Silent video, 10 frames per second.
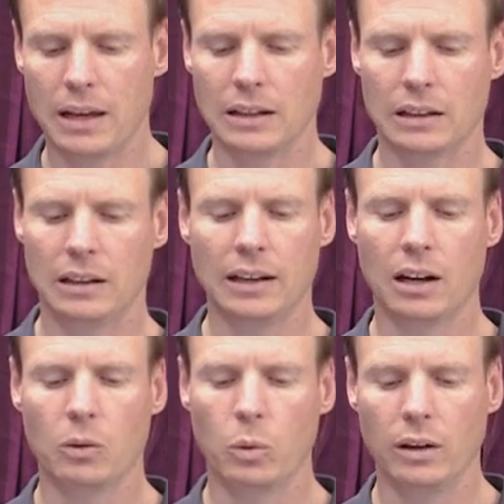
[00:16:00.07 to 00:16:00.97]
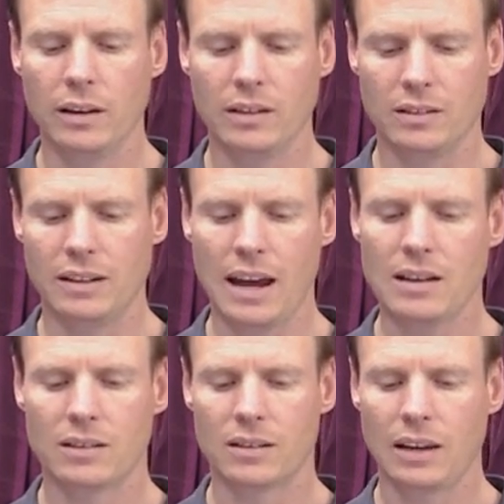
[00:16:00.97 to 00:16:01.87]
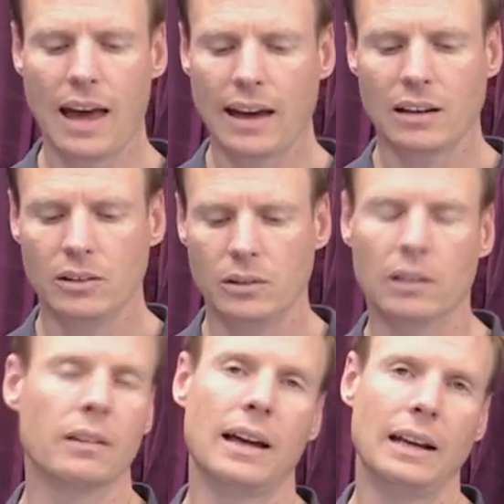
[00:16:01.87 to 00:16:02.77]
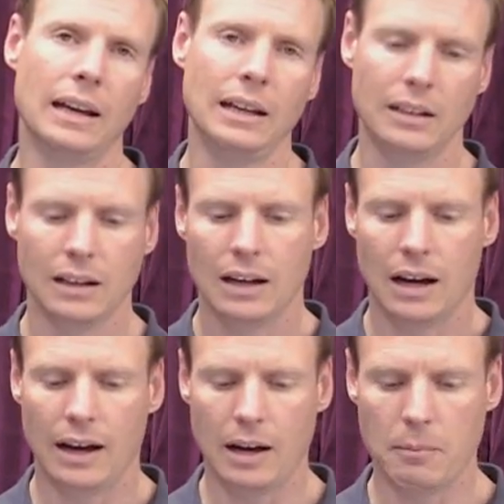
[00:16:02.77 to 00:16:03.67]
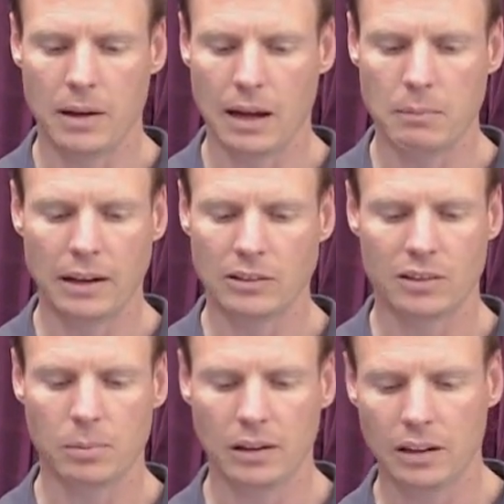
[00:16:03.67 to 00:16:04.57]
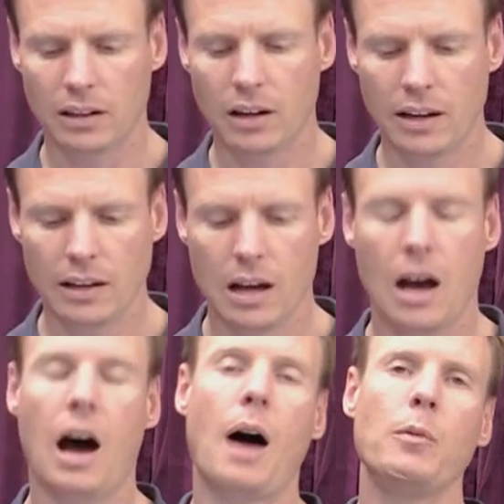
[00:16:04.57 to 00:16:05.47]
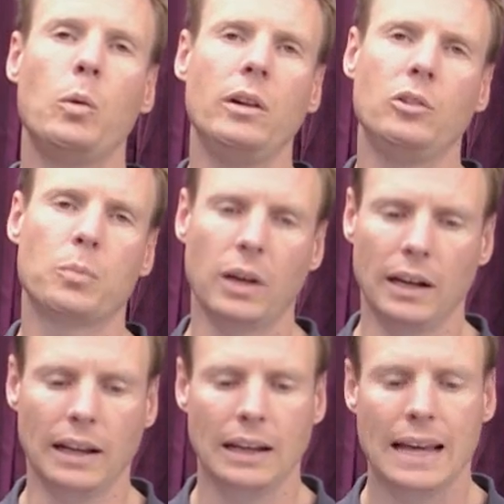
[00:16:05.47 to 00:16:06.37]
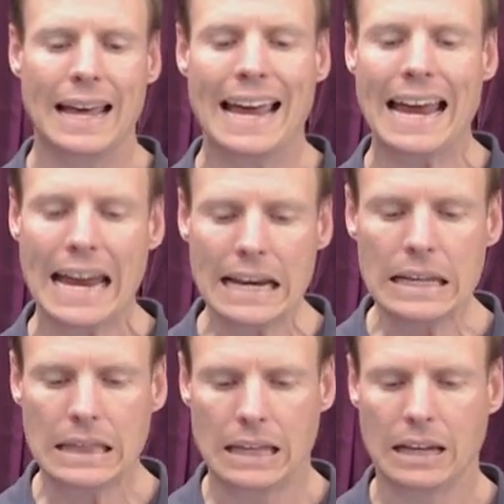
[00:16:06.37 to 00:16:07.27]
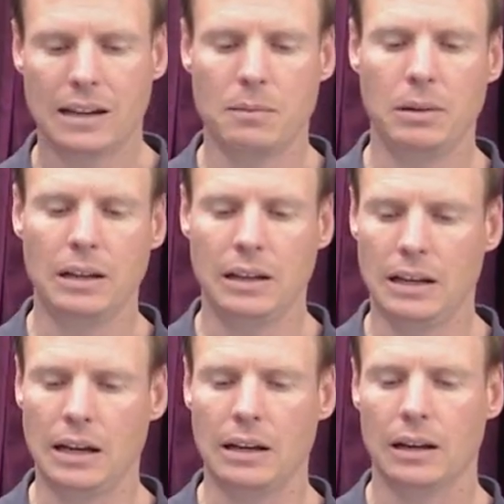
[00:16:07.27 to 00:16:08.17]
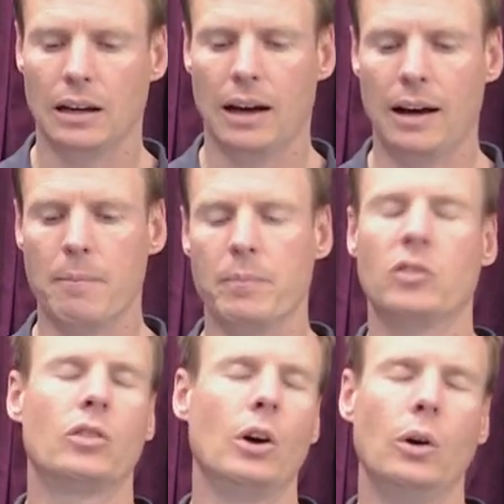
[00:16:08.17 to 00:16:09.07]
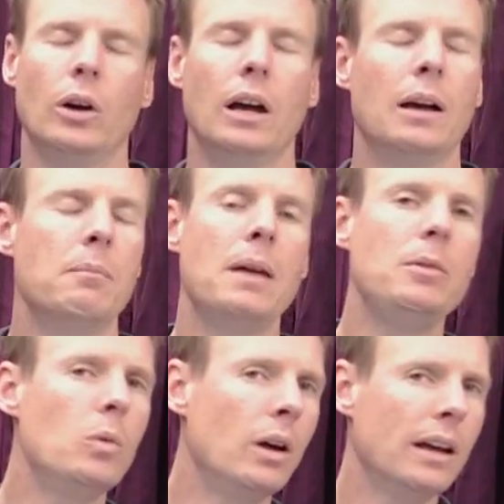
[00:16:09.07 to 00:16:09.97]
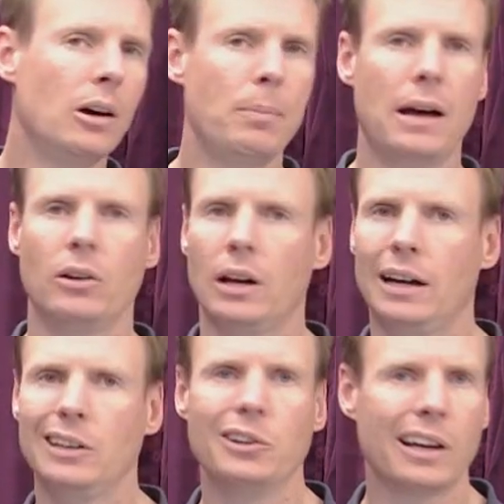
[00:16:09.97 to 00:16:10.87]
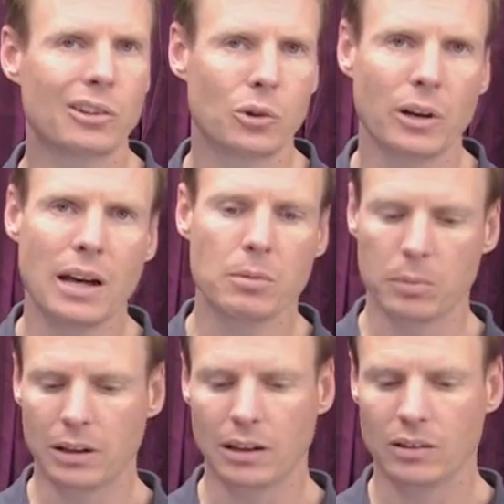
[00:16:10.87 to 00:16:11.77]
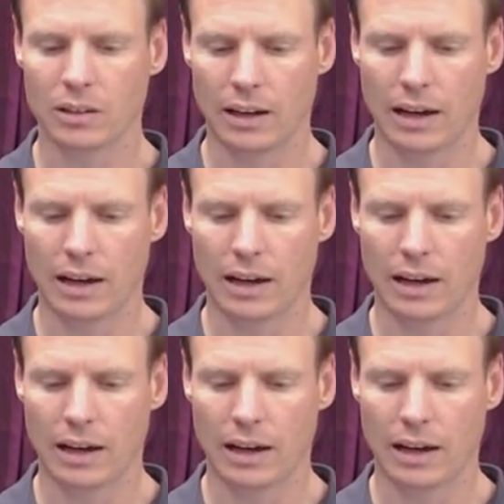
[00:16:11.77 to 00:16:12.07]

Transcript: in, click on one of these dates and say, yeah, I can do dinner that night. And by simply clicking on it, I'm the one who's bringing it. Anything can be a need. So maybe you want to help out your next door neighbor because